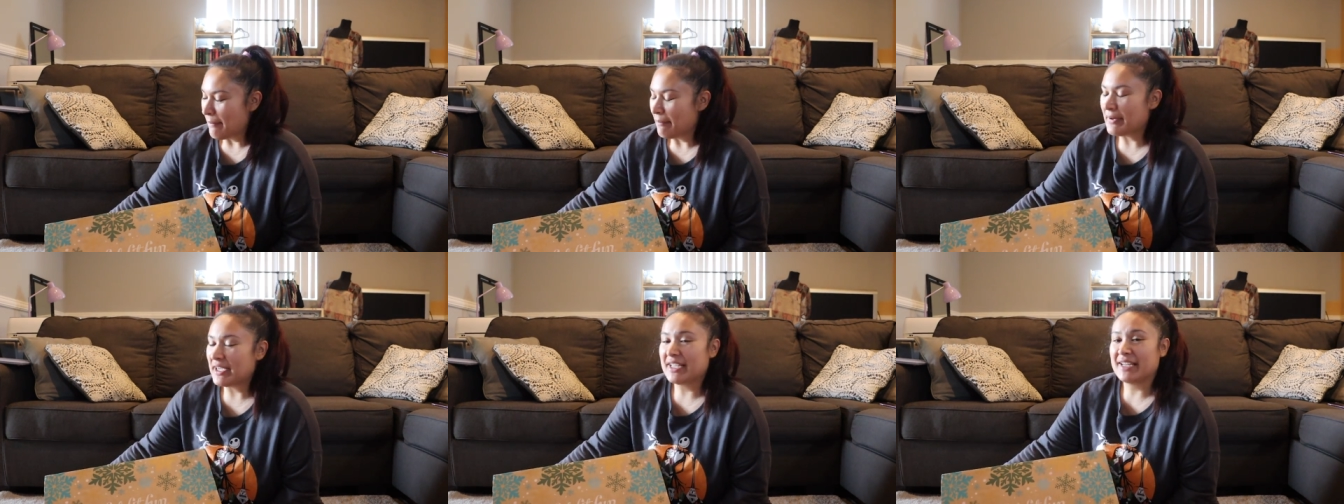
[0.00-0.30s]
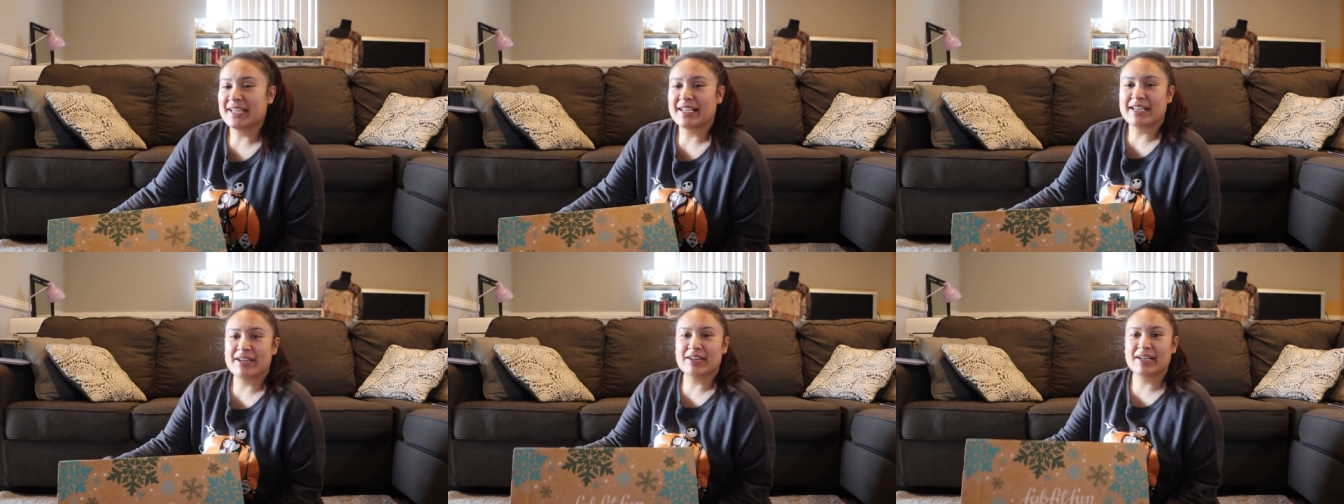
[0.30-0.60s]

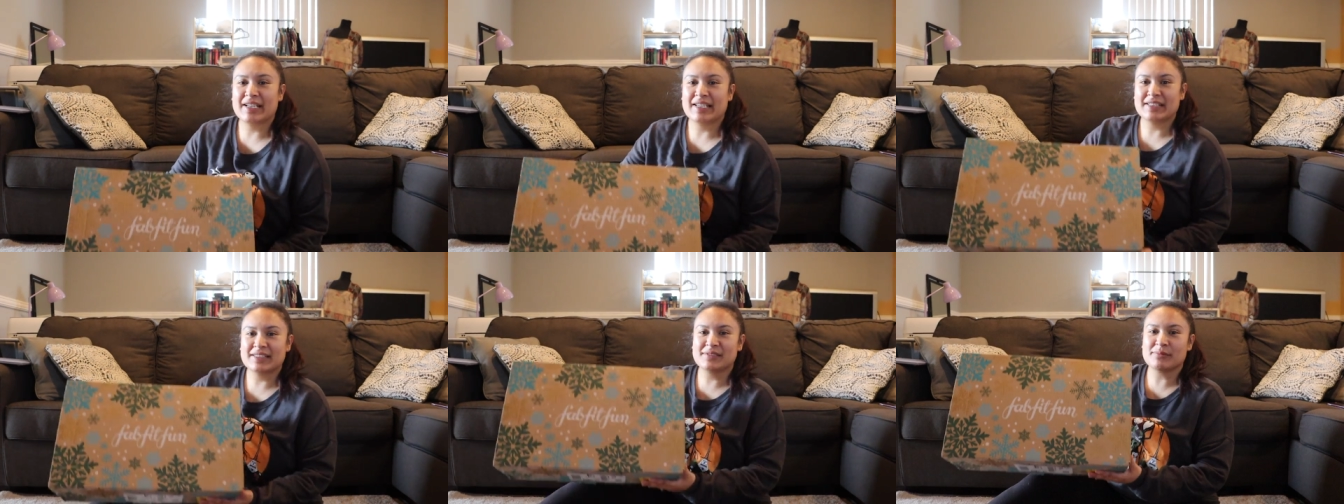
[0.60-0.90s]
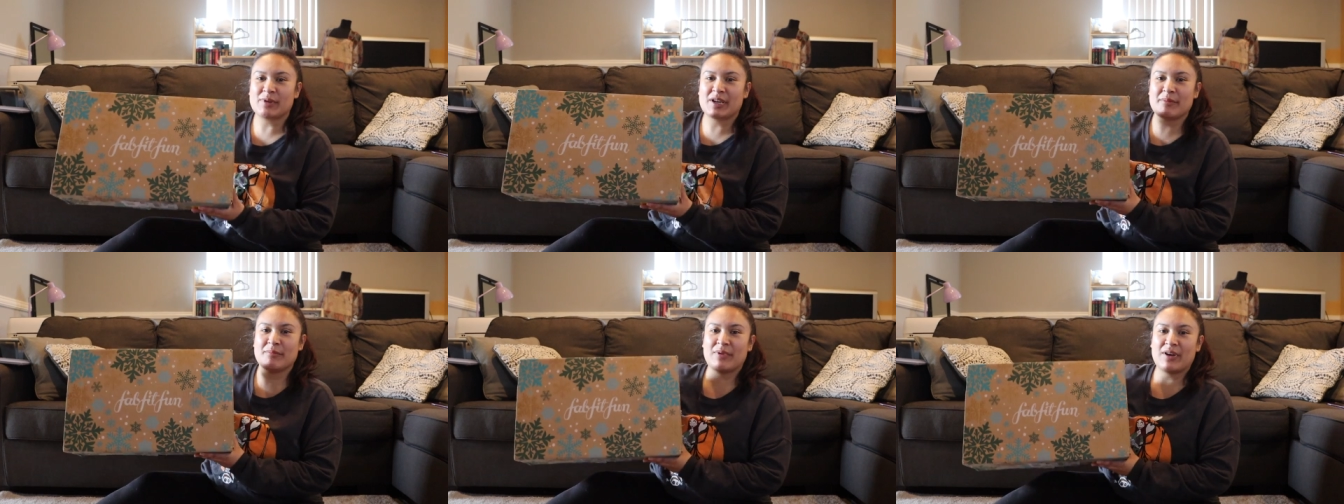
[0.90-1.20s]
But here is
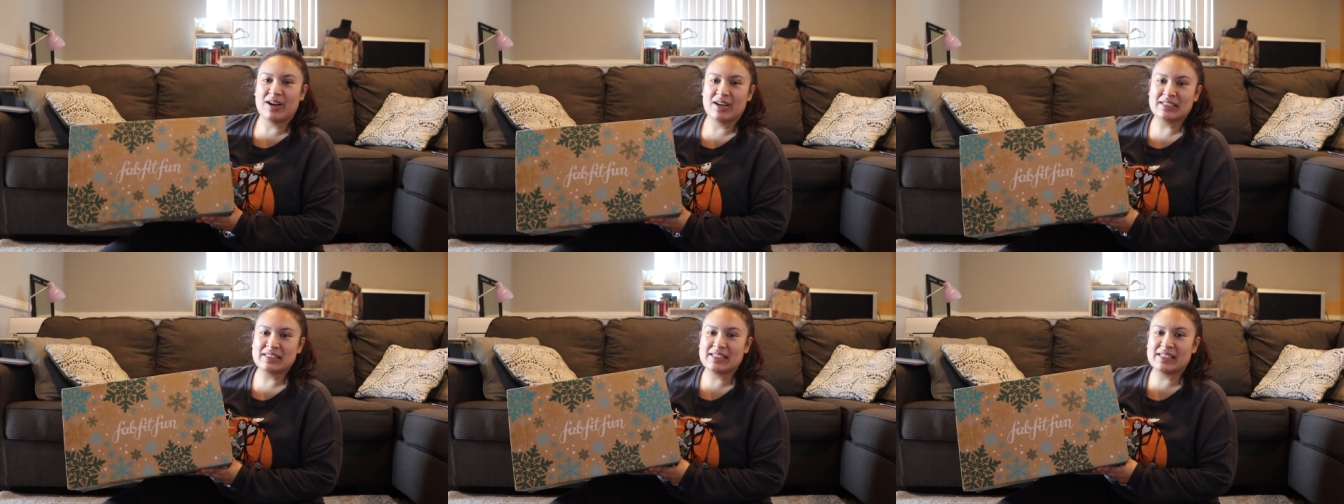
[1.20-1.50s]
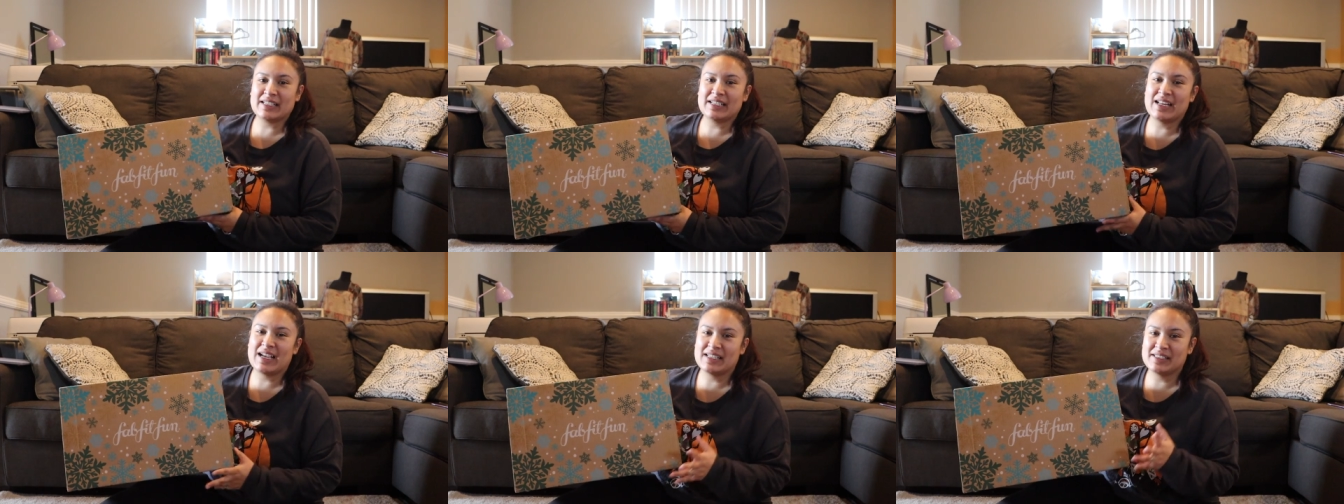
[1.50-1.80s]
my box.
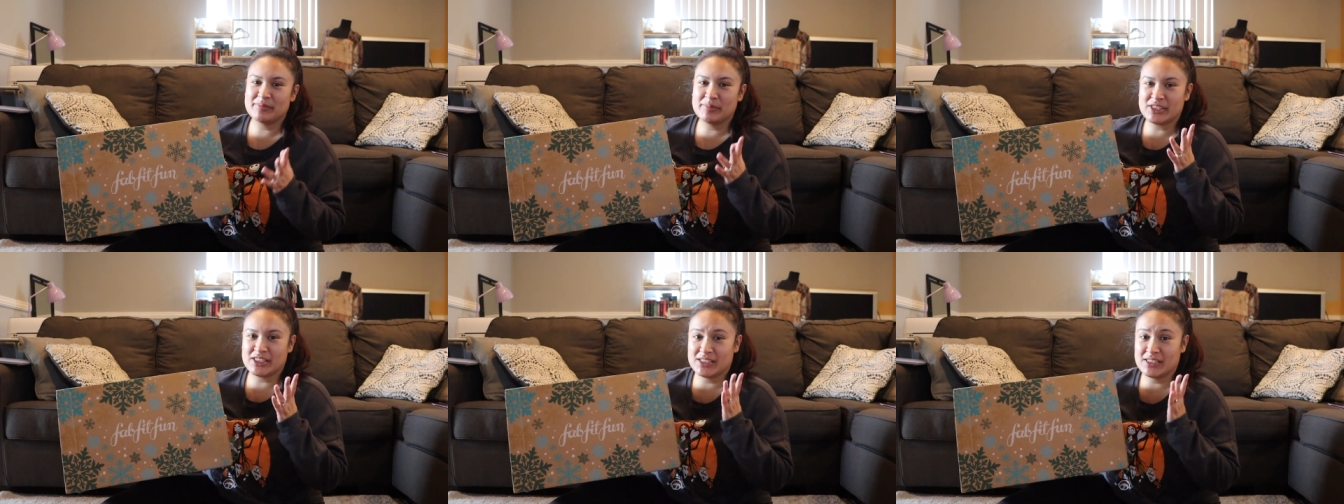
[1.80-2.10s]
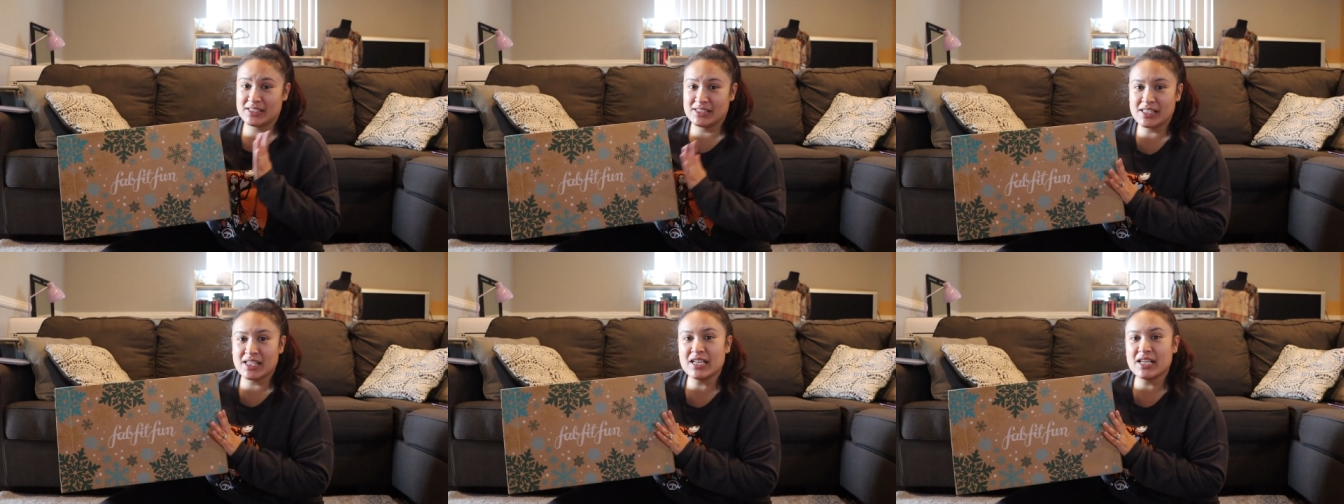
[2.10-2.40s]
It has been
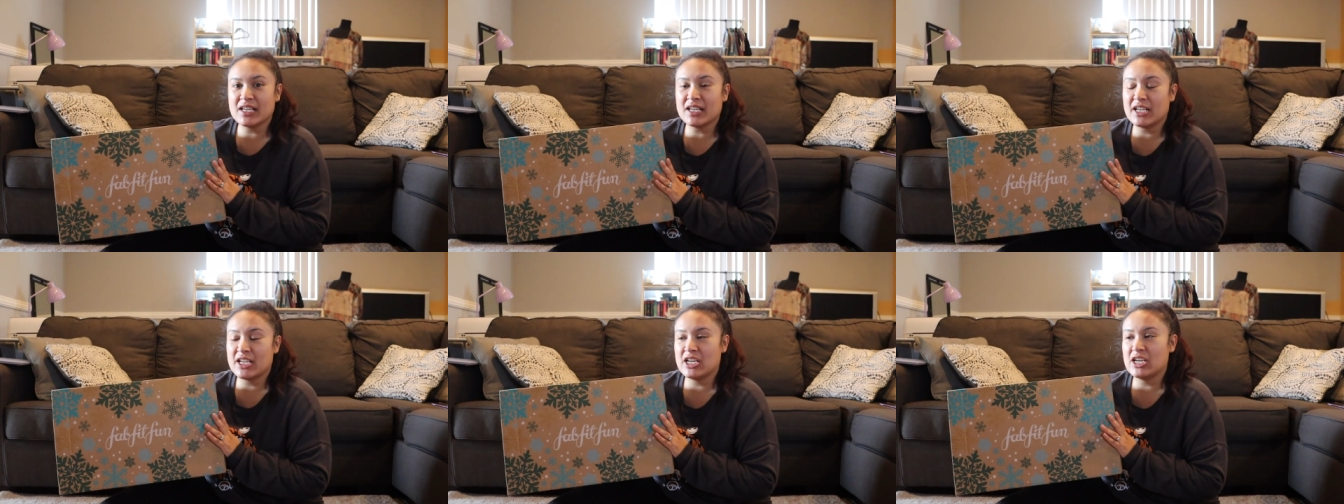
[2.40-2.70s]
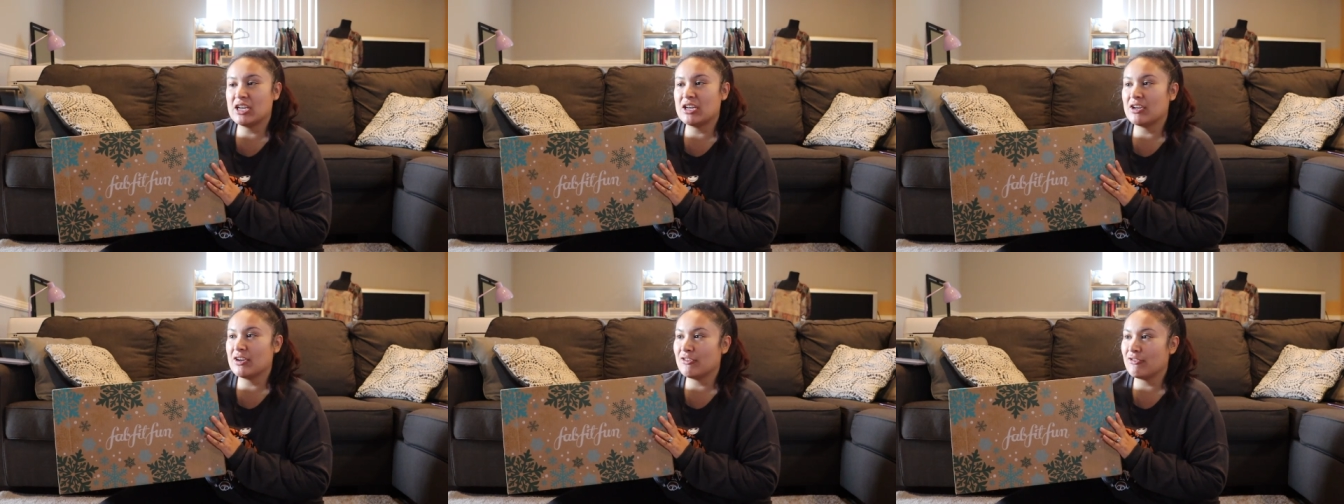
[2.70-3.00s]
sitting
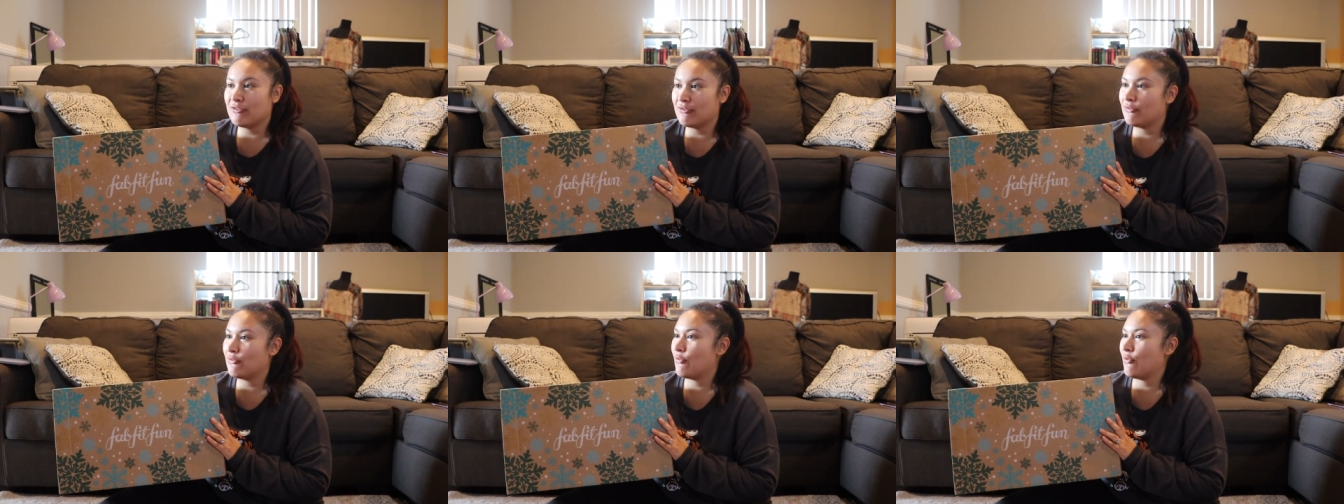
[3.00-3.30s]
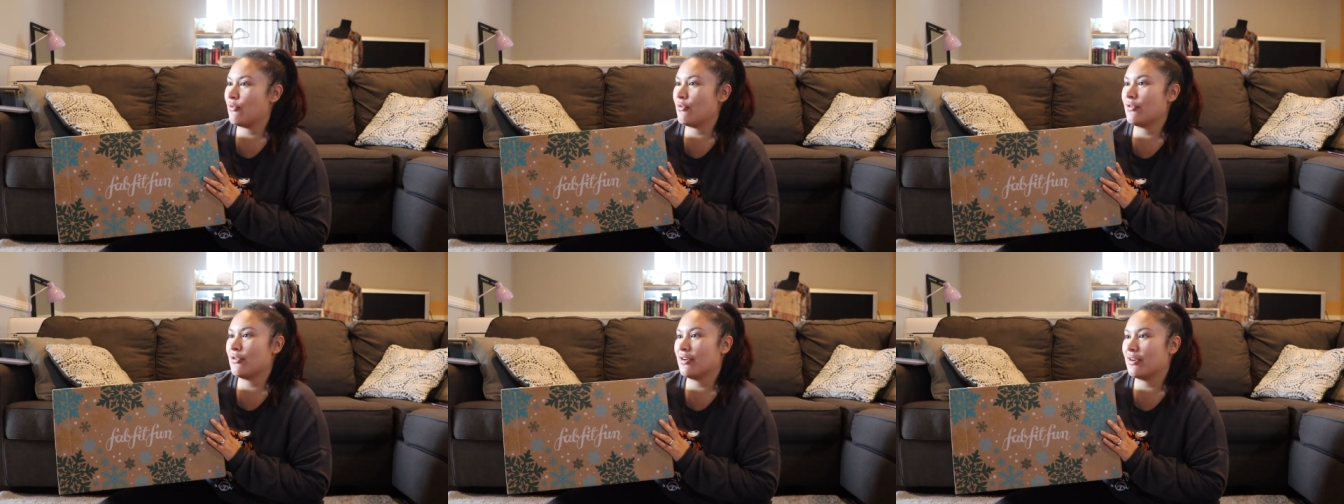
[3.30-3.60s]
here
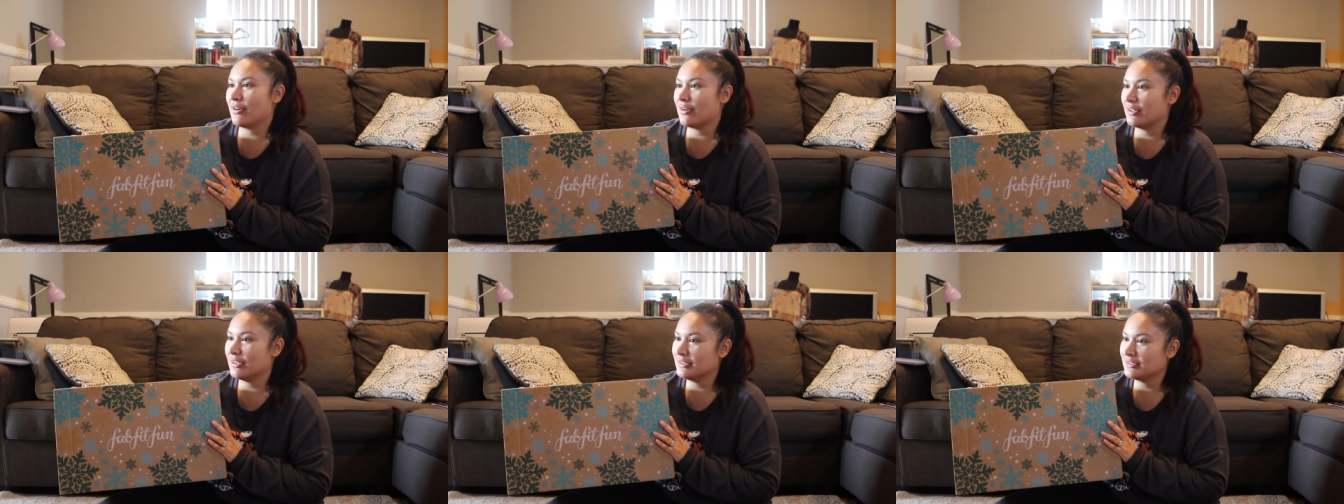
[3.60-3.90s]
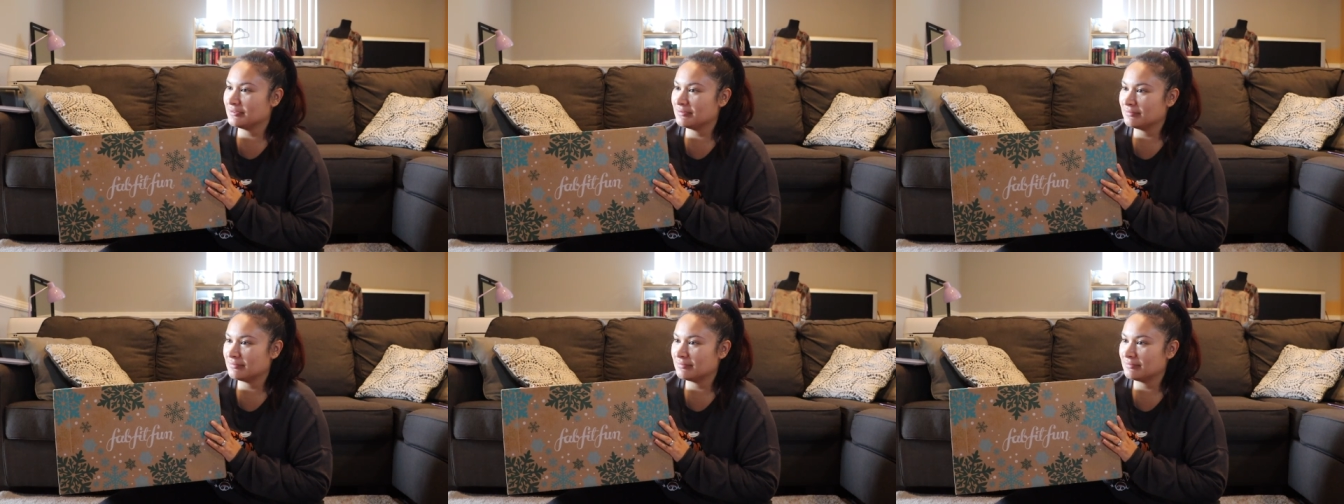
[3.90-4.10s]
for